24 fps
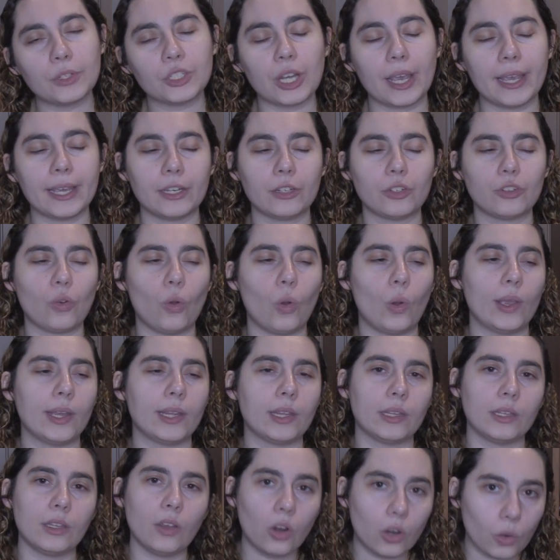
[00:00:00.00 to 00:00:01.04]
which I
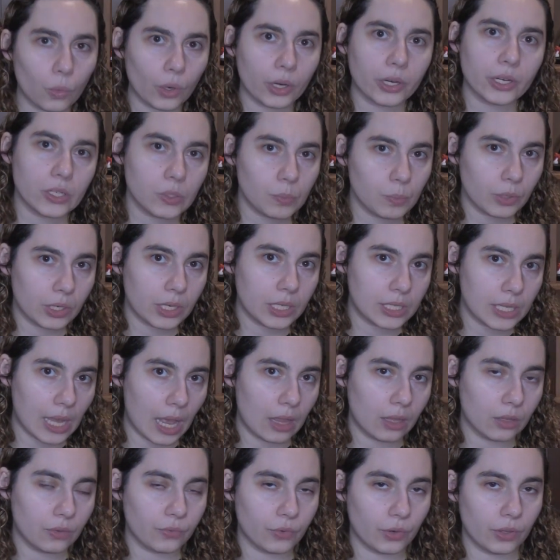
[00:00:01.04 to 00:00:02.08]
enjoyed, and the artwork is pretty
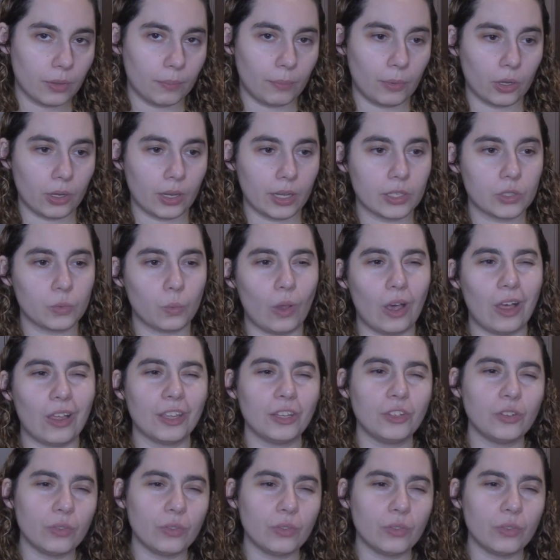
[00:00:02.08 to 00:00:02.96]
solid for the book as well.